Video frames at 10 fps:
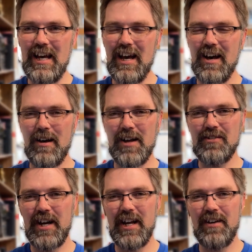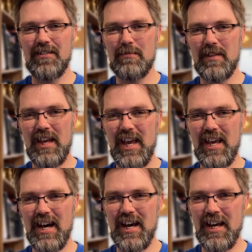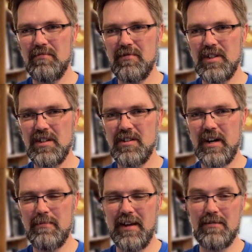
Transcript: Uh, I tried out some of the A I to try to make some